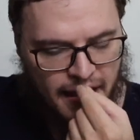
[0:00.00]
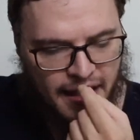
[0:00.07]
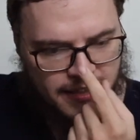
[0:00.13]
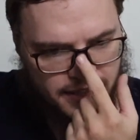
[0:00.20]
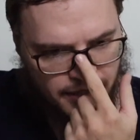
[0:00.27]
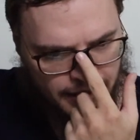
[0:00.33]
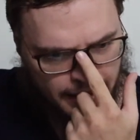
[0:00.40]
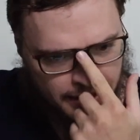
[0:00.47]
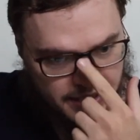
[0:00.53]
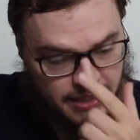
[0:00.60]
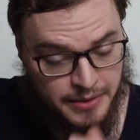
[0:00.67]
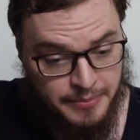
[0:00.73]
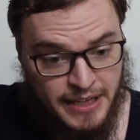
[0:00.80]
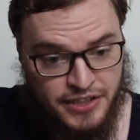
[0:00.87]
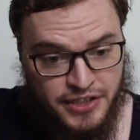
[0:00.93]
And so then he's going
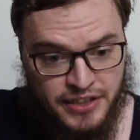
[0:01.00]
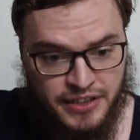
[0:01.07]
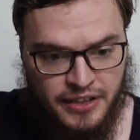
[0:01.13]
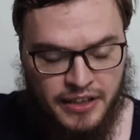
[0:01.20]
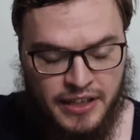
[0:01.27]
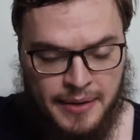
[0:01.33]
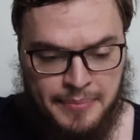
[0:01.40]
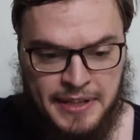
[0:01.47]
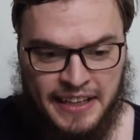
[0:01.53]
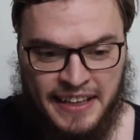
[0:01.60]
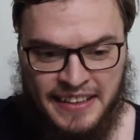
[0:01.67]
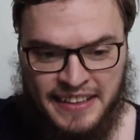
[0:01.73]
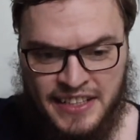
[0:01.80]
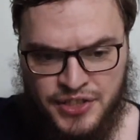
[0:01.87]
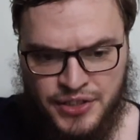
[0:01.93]
to mention the
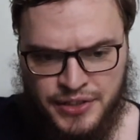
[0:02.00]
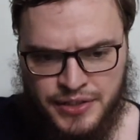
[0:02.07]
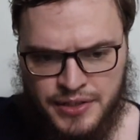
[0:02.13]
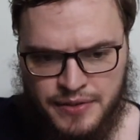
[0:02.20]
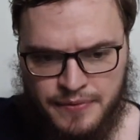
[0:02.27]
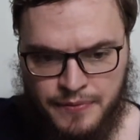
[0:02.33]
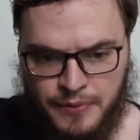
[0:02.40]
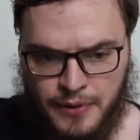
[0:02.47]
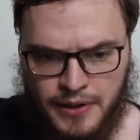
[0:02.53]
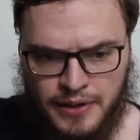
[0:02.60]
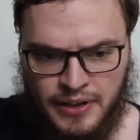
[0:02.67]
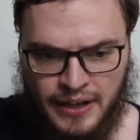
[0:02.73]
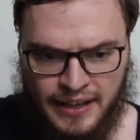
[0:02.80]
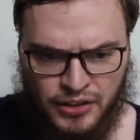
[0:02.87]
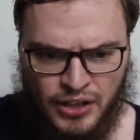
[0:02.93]
conditions for
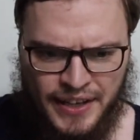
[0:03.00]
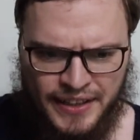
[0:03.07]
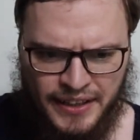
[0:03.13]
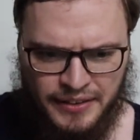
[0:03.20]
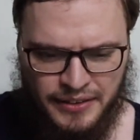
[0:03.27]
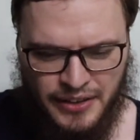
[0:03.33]
the hadana.